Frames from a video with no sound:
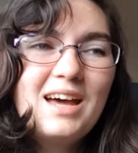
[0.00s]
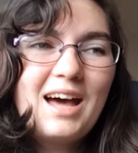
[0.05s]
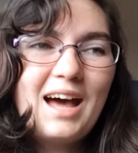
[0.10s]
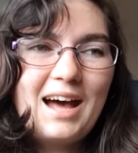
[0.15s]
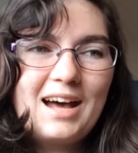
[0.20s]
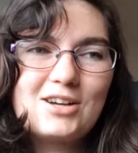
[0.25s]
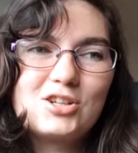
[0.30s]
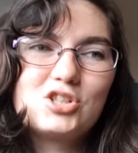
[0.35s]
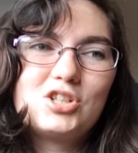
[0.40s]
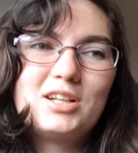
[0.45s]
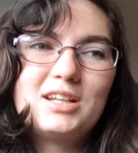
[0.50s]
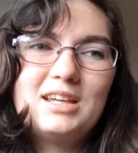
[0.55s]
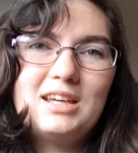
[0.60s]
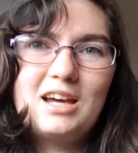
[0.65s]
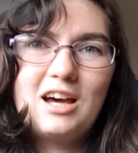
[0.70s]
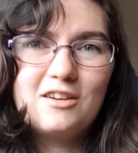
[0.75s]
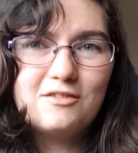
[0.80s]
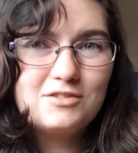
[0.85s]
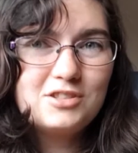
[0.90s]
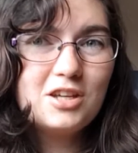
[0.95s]
actually,
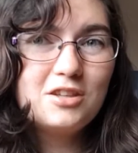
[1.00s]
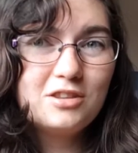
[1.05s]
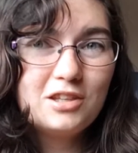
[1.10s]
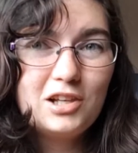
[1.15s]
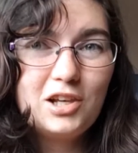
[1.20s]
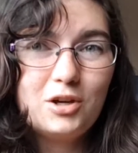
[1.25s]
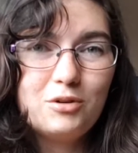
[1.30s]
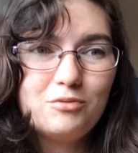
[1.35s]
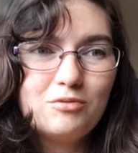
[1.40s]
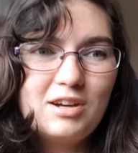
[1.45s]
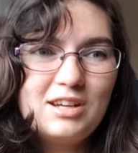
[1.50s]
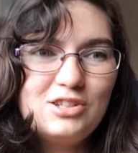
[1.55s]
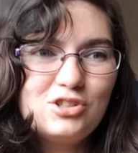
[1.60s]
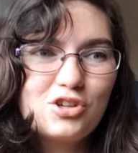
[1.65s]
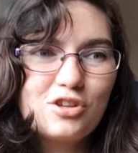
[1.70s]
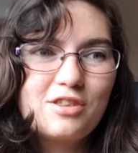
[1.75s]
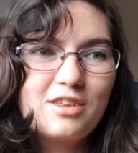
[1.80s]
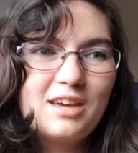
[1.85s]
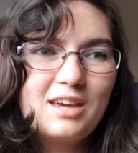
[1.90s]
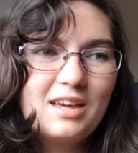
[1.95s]
I've done the Lone Ranger
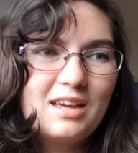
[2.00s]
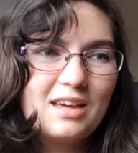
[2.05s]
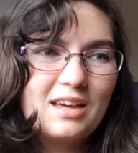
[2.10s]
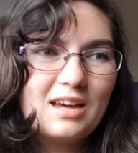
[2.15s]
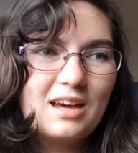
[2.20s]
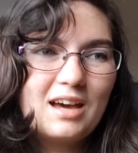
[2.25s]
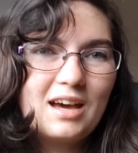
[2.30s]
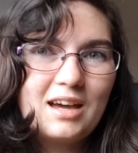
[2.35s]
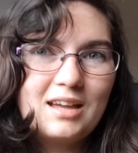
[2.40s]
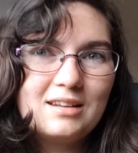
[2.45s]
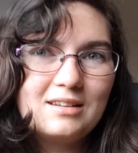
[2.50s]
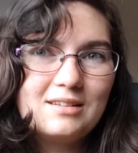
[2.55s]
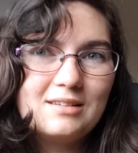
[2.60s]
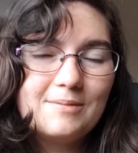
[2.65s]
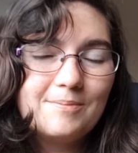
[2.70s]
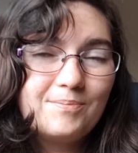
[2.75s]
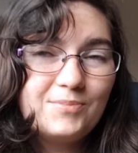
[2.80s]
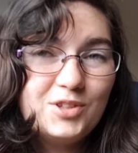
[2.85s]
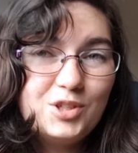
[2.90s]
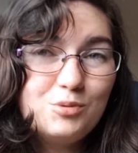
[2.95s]
thing and
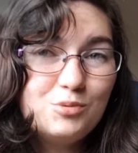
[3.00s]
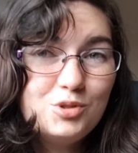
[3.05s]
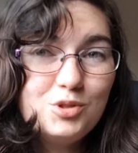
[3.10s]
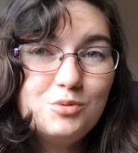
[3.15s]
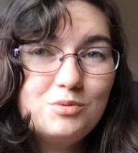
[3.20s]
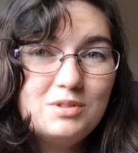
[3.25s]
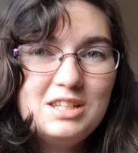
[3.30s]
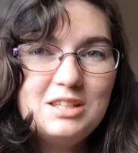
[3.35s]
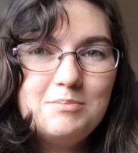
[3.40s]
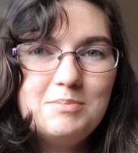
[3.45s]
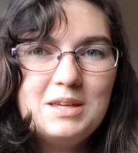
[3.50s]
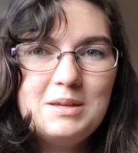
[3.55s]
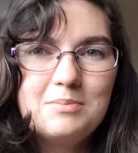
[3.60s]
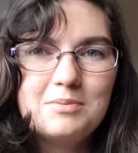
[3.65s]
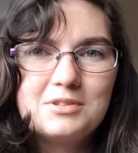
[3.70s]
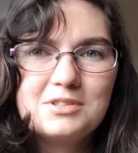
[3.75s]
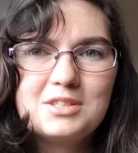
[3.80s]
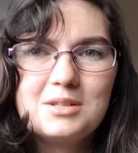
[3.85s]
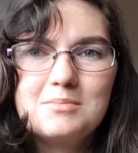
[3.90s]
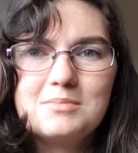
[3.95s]
you do need people
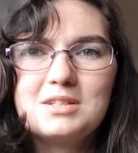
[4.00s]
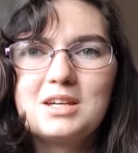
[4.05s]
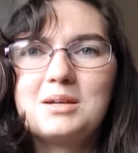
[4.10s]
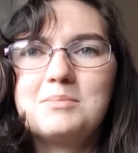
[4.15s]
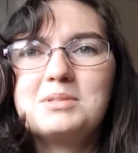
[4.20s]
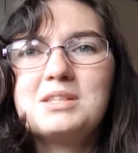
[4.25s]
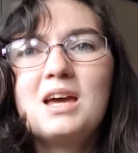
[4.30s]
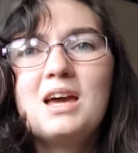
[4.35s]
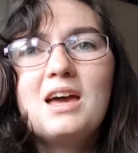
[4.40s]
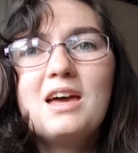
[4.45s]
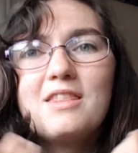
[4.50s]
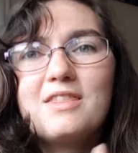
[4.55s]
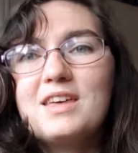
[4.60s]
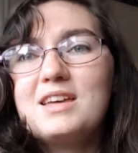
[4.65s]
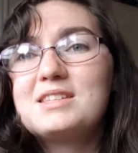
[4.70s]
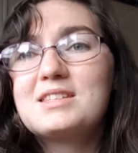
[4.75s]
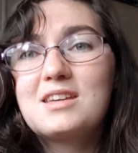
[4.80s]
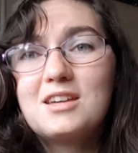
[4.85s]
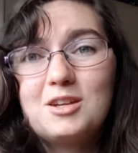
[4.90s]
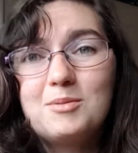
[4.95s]
sometimes,
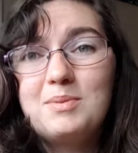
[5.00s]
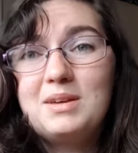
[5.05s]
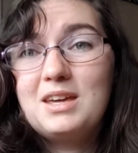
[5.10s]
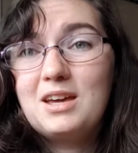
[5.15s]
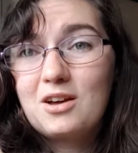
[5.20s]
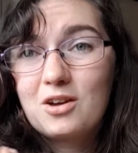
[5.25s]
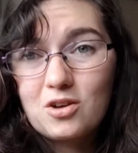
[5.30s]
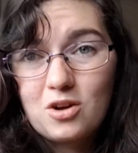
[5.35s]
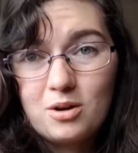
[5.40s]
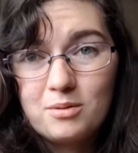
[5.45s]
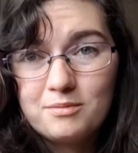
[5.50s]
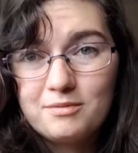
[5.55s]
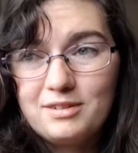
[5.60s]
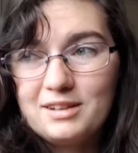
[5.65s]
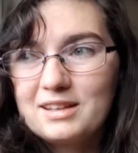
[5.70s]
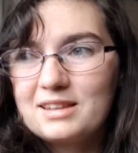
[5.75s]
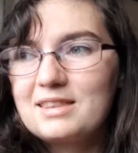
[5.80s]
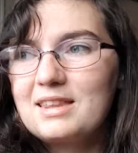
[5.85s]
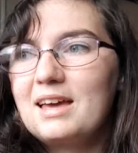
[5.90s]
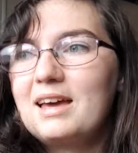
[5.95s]
there's going to be a
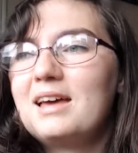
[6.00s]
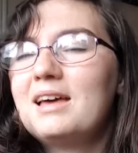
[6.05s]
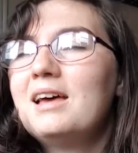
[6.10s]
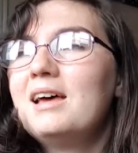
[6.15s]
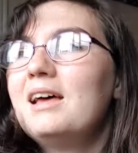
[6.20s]
conflict there.